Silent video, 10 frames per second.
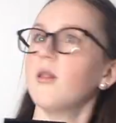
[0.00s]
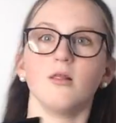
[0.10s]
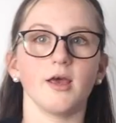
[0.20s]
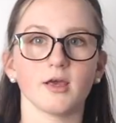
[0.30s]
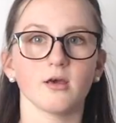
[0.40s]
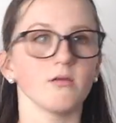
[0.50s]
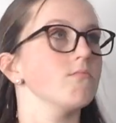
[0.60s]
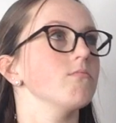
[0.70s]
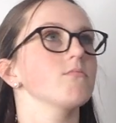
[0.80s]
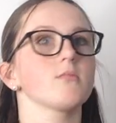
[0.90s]
Like,
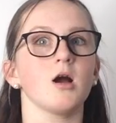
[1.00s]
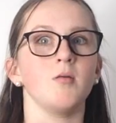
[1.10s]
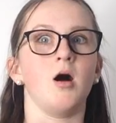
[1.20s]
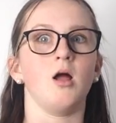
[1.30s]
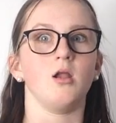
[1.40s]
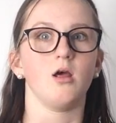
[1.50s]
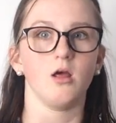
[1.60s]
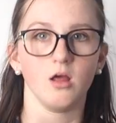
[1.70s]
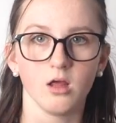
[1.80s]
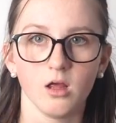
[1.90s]
come on.
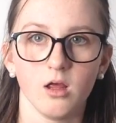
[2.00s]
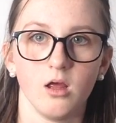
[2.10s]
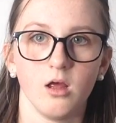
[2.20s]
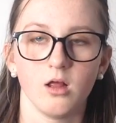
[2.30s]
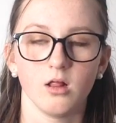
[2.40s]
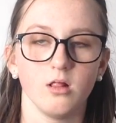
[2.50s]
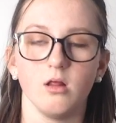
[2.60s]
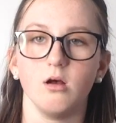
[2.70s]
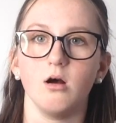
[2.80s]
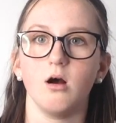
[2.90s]

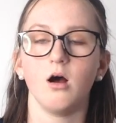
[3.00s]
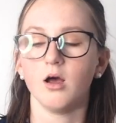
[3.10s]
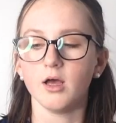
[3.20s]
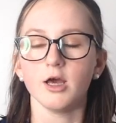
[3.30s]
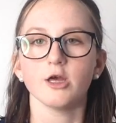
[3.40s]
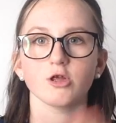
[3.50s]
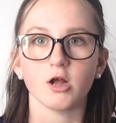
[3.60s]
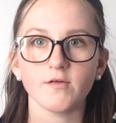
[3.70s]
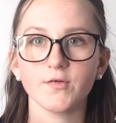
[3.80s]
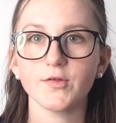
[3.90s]
Oh,
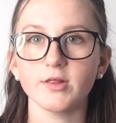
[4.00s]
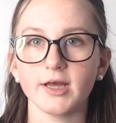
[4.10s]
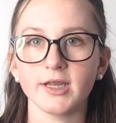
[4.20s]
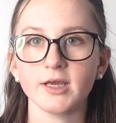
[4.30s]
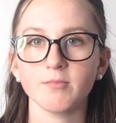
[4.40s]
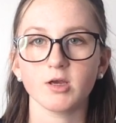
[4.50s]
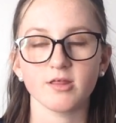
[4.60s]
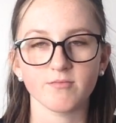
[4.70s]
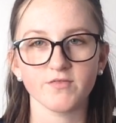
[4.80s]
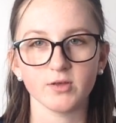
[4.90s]
sorry for the lighting
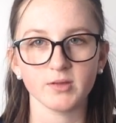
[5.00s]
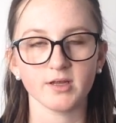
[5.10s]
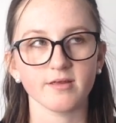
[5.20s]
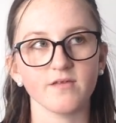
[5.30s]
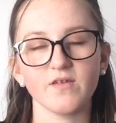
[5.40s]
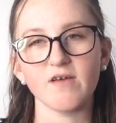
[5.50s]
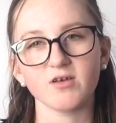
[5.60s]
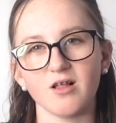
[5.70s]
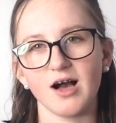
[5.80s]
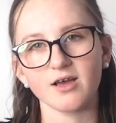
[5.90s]
because I'm filming. It's like 5
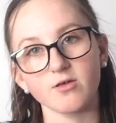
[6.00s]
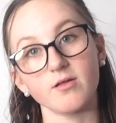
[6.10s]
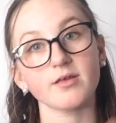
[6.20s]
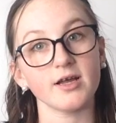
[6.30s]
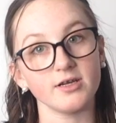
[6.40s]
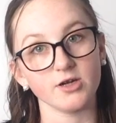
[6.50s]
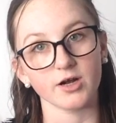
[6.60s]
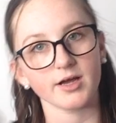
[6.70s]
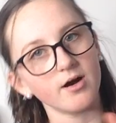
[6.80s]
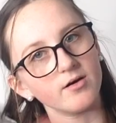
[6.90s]
o'clock, so it's kind of
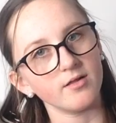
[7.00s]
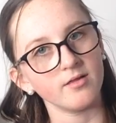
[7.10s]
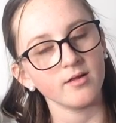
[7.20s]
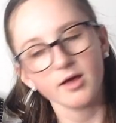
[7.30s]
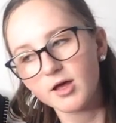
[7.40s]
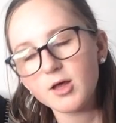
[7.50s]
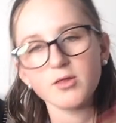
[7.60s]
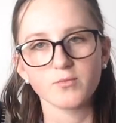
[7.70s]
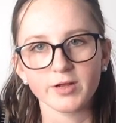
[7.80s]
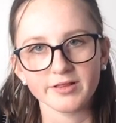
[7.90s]
dark out, and
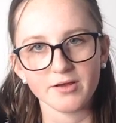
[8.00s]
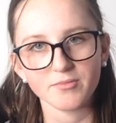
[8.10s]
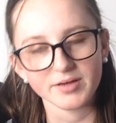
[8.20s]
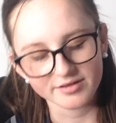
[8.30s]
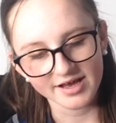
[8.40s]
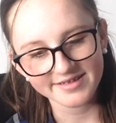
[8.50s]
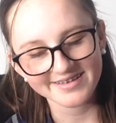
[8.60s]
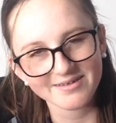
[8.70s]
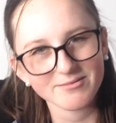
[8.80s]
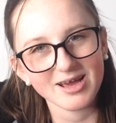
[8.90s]
the ring light with my
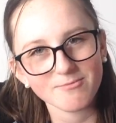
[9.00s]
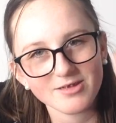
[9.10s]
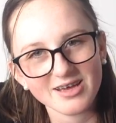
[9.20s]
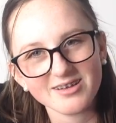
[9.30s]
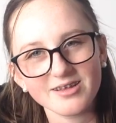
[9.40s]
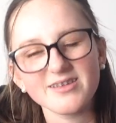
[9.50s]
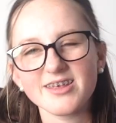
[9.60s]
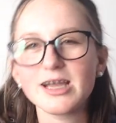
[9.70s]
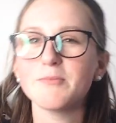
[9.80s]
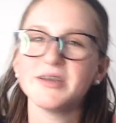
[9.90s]
glasses sometimes
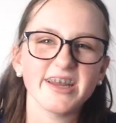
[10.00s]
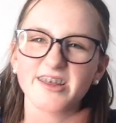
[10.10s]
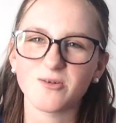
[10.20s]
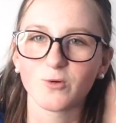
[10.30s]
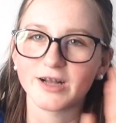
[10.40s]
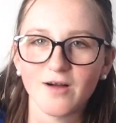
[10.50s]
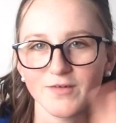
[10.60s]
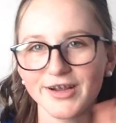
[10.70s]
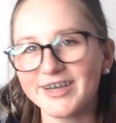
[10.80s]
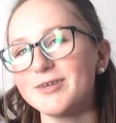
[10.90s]
this time of day doesn't work out
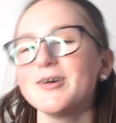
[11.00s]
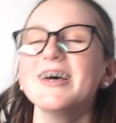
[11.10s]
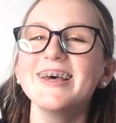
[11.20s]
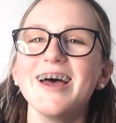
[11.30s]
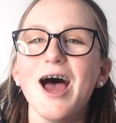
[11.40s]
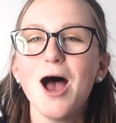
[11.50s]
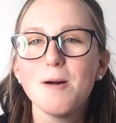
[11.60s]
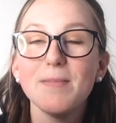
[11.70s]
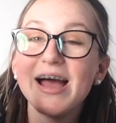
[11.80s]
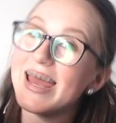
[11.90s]
very good.
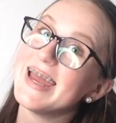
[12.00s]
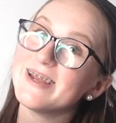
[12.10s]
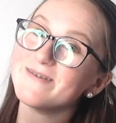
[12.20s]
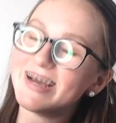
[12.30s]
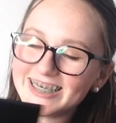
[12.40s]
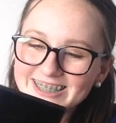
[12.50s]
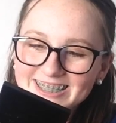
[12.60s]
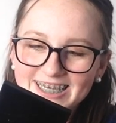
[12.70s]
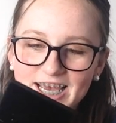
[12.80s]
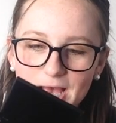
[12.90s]
But
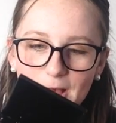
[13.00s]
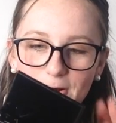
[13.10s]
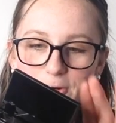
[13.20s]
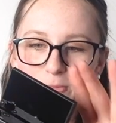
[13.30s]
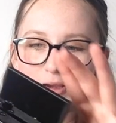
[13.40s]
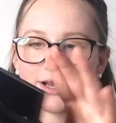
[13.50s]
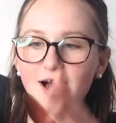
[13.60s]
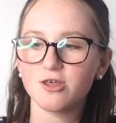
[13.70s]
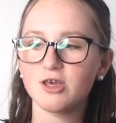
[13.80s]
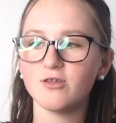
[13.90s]
anyways. Oh my
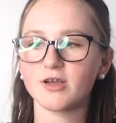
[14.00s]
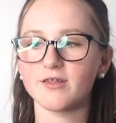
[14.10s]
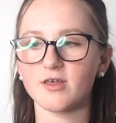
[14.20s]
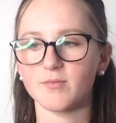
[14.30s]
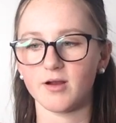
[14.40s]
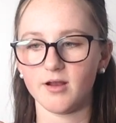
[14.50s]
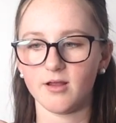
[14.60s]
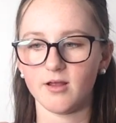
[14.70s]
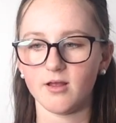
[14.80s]
gosh, and look at this part.